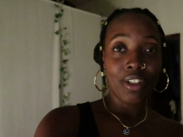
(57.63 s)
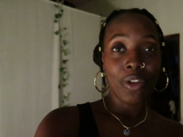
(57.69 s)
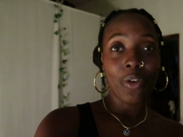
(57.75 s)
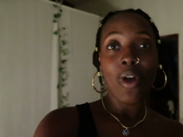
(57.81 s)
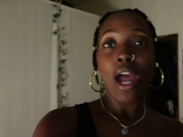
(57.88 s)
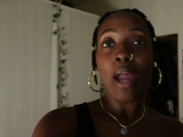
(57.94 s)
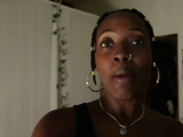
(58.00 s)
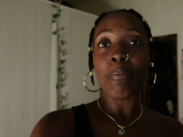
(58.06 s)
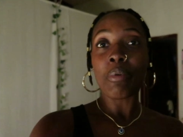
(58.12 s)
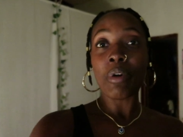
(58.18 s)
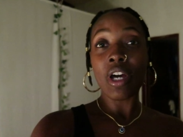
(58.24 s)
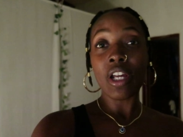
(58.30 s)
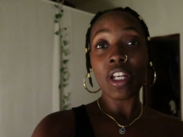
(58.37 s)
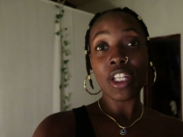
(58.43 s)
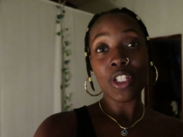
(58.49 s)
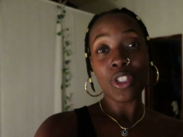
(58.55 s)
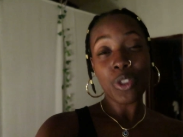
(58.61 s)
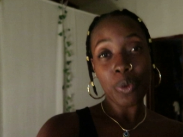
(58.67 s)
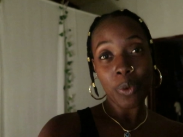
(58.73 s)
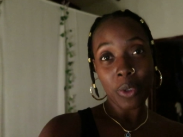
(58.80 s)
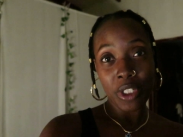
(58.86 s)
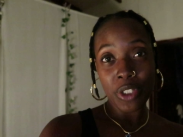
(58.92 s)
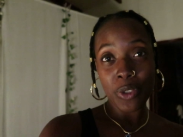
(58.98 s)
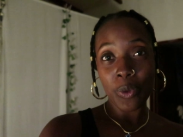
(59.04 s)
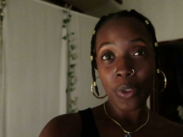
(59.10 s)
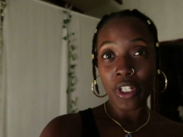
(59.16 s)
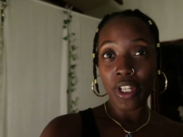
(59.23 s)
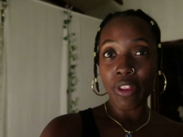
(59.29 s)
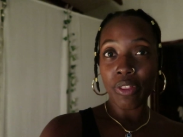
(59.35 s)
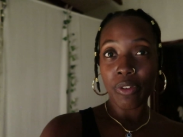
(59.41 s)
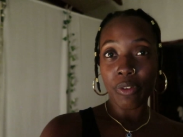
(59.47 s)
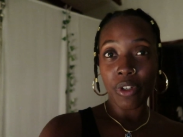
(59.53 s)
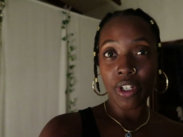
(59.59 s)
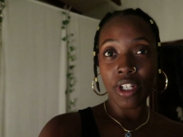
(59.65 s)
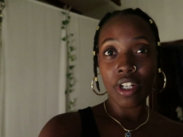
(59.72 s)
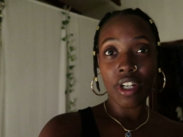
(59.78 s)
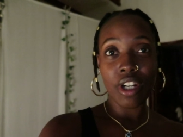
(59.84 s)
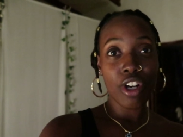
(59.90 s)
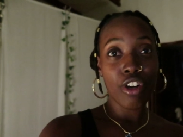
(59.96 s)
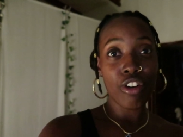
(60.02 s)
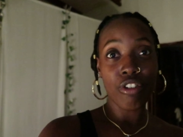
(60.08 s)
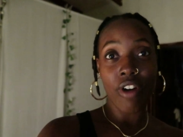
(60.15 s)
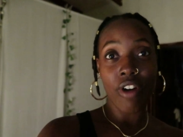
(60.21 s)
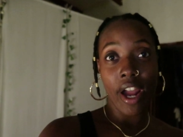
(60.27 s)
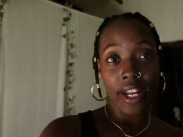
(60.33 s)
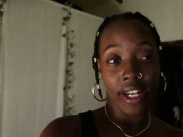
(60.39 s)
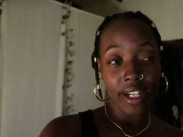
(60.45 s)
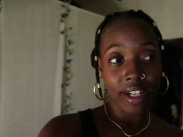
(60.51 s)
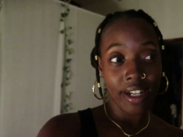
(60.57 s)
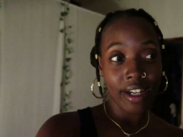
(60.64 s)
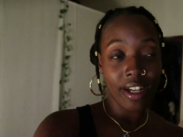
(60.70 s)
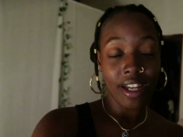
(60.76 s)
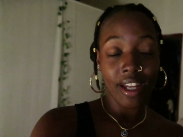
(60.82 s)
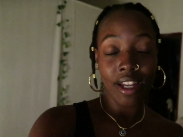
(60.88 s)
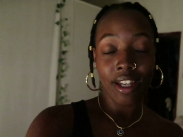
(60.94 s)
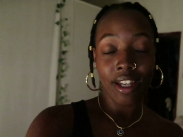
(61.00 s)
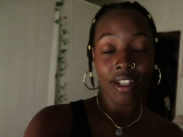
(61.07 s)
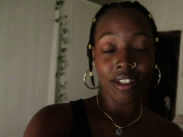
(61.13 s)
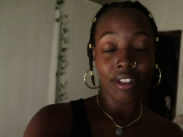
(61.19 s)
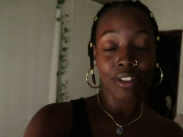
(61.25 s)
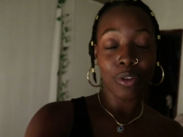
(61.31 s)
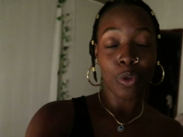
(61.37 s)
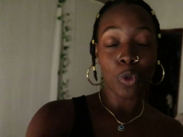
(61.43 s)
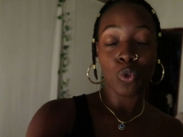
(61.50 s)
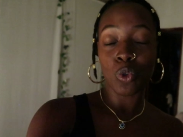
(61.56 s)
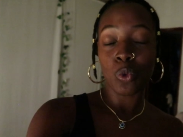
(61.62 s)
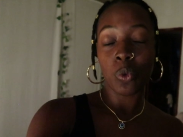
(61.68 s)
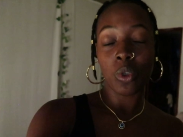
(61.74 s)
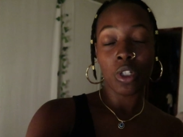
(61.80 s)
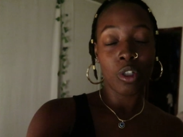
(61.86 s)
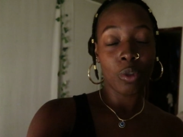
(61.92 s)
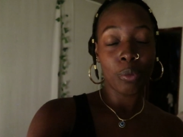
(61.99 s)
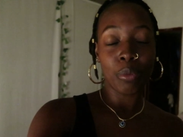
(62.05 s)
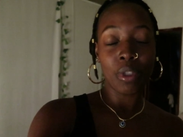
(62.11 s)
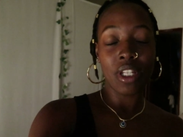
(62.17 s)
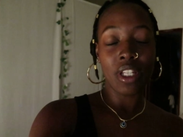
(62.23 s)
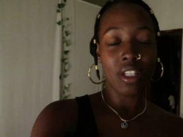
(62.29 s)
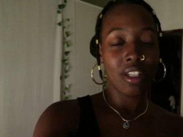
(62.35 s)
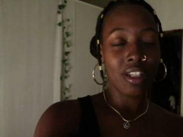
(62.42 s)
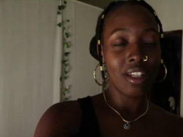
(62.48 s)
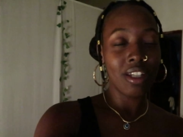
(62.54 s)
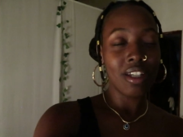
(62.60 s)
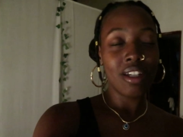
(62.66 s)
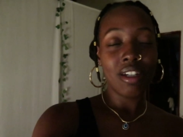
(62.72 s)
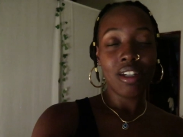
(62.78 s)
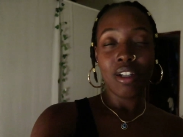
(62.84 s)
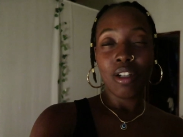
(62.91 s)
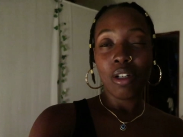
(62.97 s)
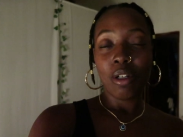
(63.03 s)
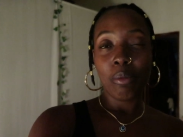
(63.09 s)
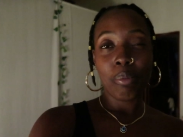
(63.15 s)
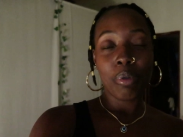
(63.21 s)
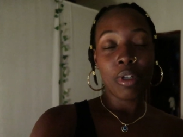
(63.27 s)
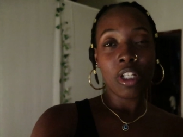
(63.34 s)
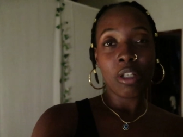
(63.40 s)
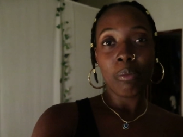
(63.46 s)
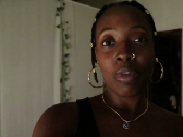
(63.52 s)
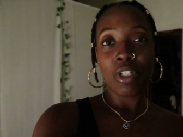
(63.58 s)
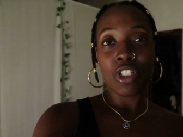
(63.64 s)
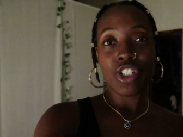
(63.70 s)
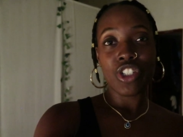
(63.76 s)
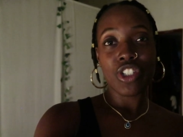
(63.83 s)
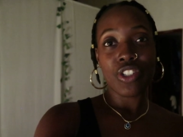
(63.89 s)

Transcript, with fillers: No, I brought in 2023 crying and overwhelmed and pretty much